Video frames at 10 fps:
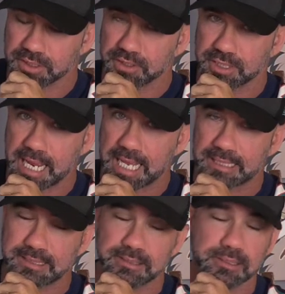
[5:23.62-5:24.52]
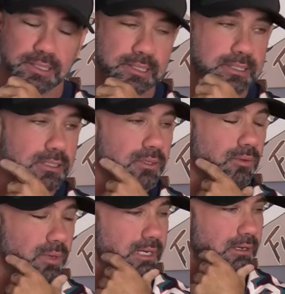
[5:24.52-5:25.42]
the Jets.
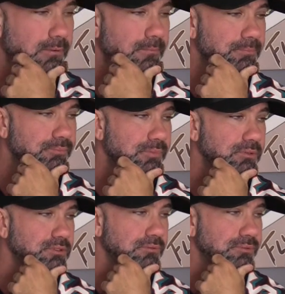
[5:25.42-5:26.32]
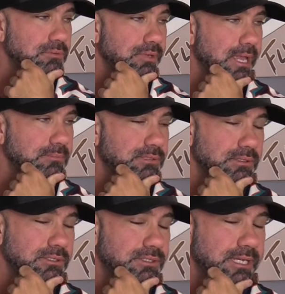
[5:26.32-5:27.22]
Well, there's a few games
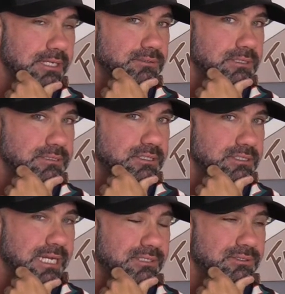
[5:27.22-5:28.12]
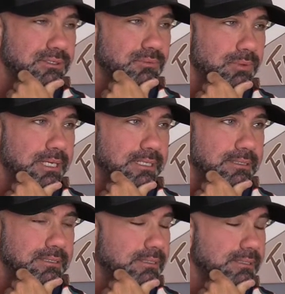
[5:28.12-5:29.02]
on the schedule that the Jets could
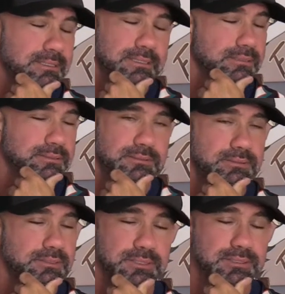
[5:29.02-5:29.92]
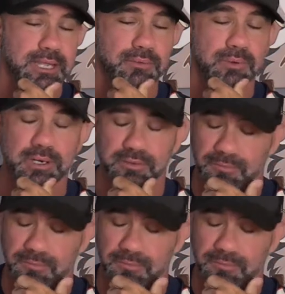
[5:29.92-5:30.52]
win. This ain't one of